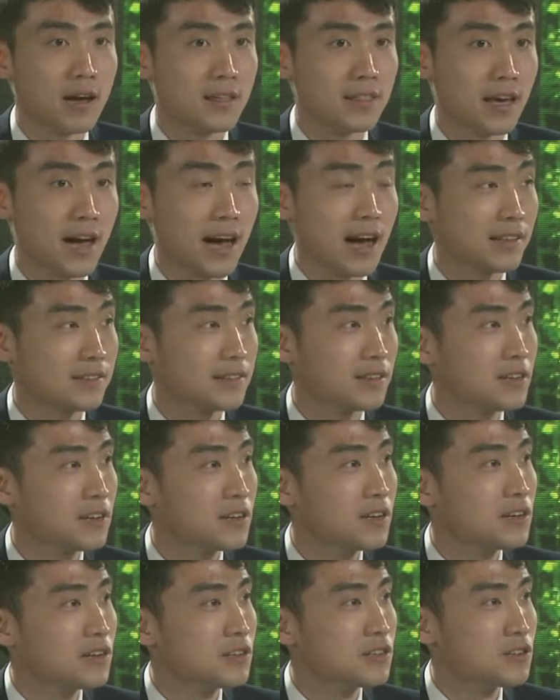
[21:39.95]
They ask,
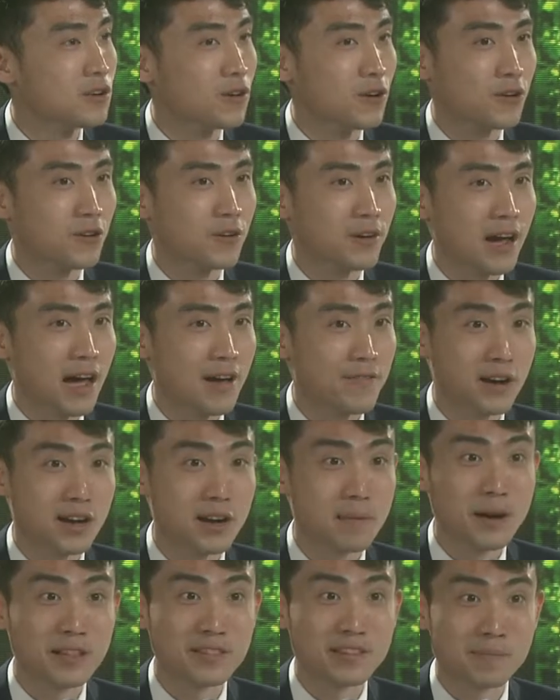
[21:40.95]
so I've heard
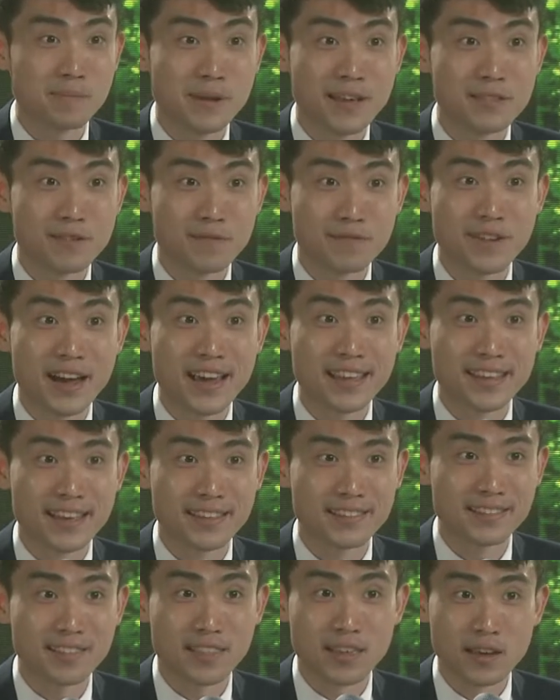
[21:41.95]
about this blended
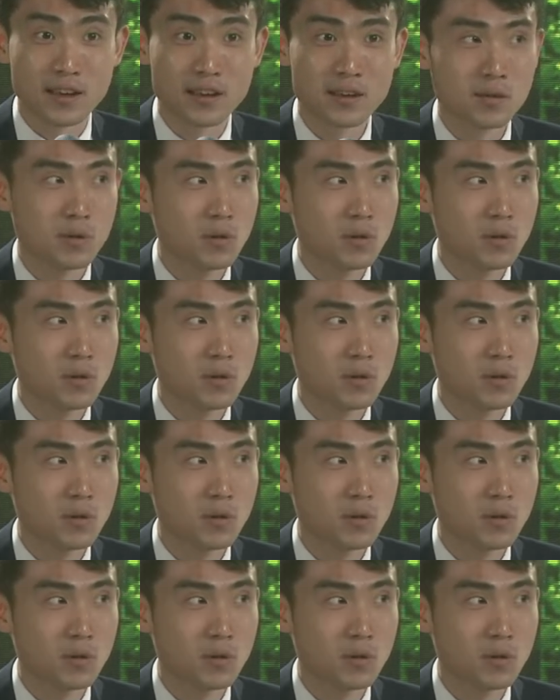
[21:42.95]
finance thing.